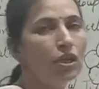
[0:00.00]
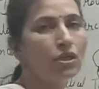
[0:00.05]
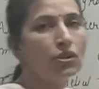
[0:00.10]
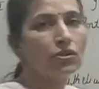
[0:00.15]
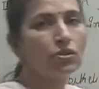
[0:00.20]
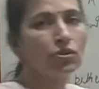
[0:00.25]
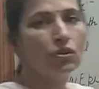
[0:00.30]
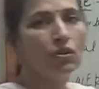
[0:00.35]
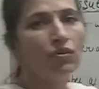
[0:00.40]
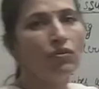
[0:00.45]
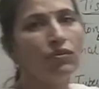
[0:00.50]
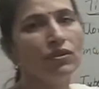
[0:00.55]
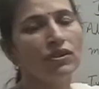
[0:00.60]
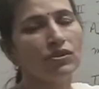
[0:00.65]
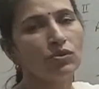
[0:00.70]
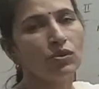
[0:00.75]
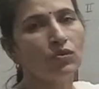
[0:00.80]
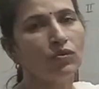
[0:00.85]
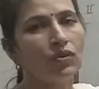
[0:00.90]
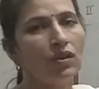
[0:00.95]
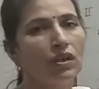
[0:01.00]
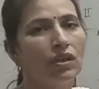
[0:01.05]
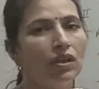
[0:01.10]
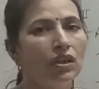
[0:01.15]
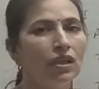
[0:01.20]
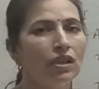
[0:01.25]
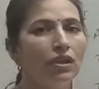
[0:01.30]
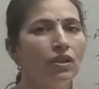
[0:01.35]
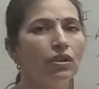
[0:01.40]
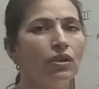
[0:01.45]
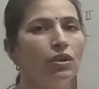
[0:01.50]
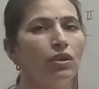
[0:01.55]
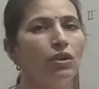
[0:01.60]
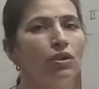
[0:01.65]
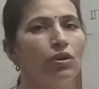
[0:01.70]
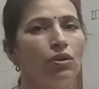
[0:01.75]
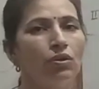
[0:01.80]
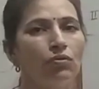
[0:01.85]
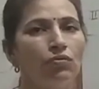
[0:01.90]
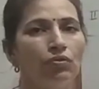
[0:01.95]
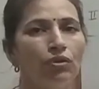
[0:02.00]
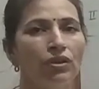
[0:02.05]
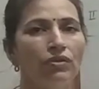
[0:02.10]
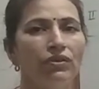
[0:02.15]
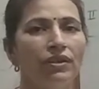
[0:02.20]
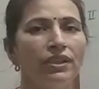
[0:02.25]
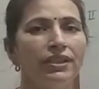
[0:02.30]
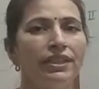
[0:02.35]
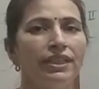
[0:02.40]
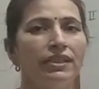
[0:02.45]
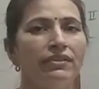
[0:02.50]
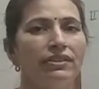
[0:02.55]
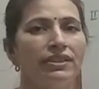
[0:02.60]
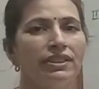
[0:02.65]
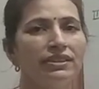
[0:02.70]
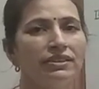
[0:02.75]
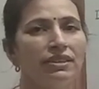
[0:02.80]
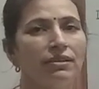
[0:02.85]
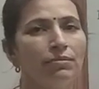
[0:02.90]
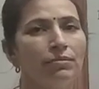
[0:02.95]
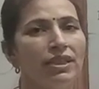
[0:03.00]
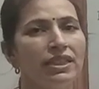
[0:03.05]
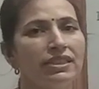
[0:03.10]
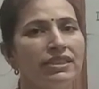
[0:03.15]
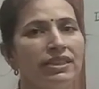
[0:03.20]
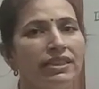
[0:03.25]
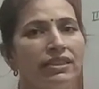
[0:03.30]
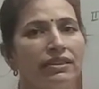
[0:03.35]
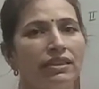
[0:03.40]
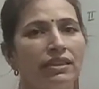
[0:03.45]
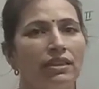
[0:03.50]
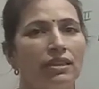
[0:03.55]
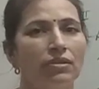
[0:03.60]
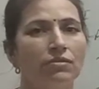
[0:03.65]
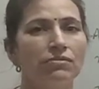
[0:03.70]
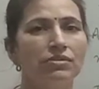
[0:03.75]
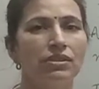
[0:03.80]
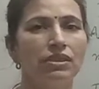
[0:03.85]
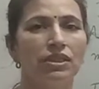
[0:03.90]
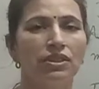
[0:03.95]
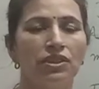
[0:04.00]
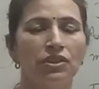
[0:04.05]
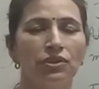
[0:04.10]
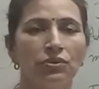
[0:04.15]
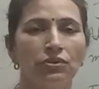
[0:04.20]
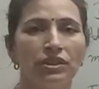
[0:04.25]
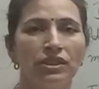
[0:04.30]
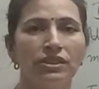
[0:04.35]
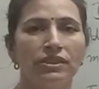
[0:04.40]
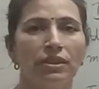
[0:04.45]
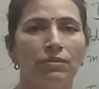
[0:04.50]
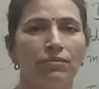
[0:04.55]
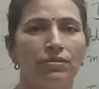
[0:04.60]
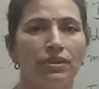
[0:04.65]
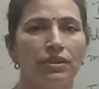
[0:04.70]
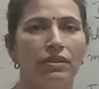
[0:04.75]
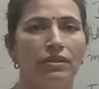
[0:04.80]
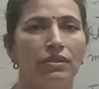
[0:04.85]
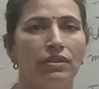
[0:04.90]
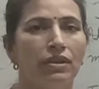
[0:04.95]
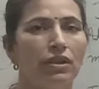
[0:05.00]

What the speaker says: So first of all, we will deal with some basic terms related to this chapter.